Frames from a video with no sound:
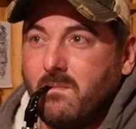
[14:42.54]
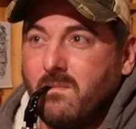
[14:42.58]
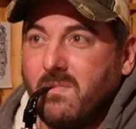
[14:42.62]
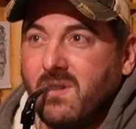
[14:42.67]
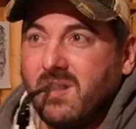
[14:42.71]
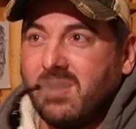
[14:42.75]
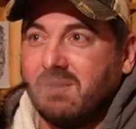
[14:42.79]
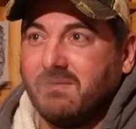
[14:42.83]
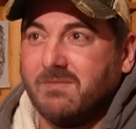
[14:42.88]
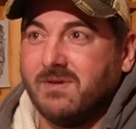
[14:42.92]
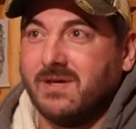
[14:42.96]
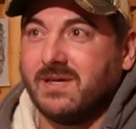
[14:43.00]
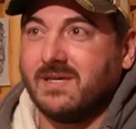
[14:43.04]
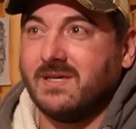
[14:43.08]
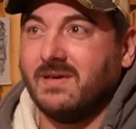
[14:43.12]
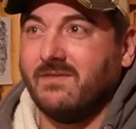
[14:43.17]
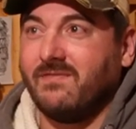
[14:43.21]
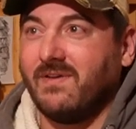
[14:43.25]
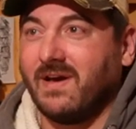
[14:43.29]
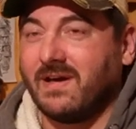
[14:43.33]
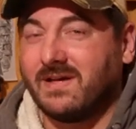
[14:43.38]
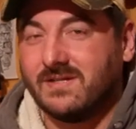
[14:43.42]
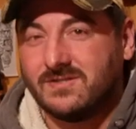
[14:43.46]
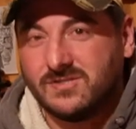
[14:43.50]
And I'm like,
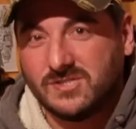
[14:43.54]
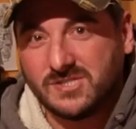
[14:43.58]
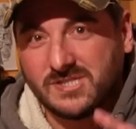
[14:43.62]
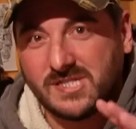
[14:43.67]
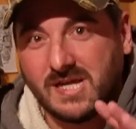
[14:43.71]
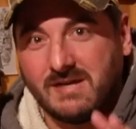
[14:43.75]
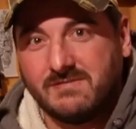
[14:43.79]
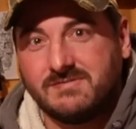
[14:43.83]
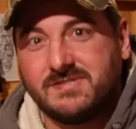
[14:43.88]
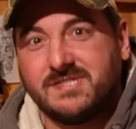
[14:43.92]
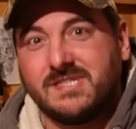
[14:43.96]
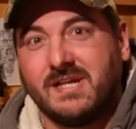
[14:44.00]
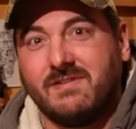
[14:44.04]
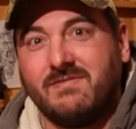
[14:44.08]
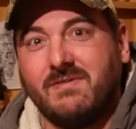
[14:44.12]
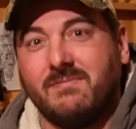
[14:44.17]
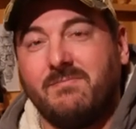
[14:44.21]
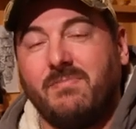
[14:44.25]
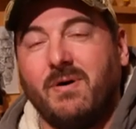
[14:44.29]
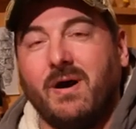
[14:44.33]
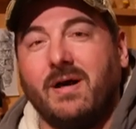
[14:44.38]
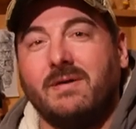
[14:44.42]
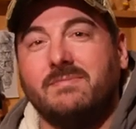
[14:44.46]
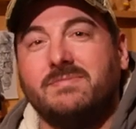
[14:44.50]
if I could just have 7
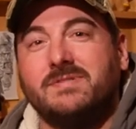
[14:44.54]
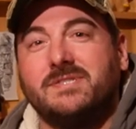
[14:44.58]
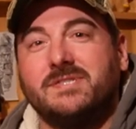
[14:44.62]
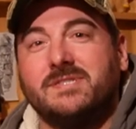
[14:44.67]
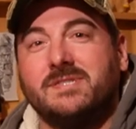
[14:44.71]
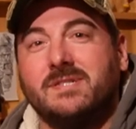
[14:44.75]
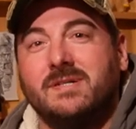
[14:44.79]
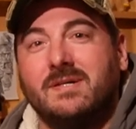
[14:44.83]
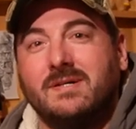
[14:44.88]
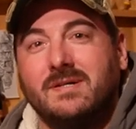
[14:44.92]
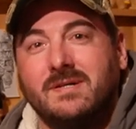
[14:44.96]
pipes,